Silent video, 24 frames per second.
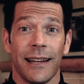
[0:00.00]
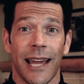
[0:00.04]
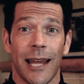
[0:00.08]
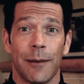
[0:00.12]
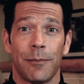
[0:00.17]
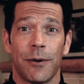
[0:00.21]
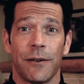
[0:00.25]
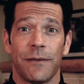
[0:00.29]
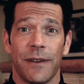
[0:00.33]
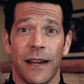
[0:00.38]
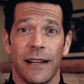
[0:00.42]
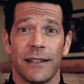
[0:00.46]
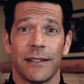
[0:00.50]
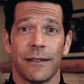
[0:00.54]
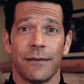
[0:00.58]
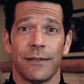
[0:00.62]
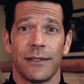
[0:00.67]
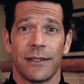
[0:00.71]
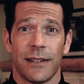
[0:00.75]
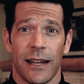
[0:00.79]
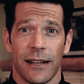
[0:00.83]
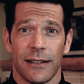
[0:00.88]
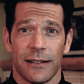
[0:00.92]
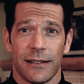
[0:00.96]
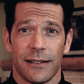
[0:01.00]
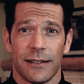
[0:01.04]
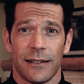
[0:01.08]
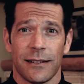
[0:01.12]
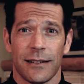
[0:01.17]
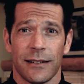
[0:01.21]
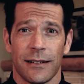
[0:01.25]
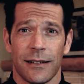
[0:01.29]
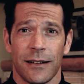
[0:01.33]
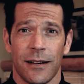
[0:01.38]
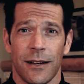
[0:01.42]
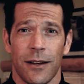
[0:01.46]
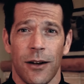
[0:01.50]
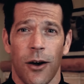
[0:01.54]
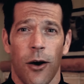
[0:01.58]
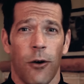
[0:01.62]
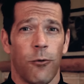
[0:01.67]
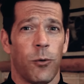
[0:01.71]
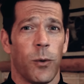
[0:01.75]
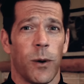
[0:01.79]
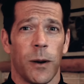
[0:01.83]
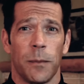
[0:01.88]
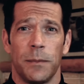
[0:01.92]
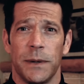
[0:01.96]
and pervasive sense
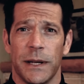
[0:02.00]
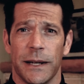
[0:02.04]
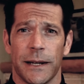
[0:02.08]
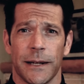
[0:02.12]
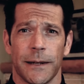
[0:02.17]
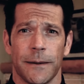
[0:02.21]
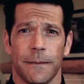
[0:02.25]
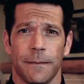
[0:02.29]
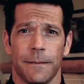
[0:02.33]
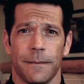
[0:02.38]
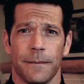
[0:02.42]
of well-being.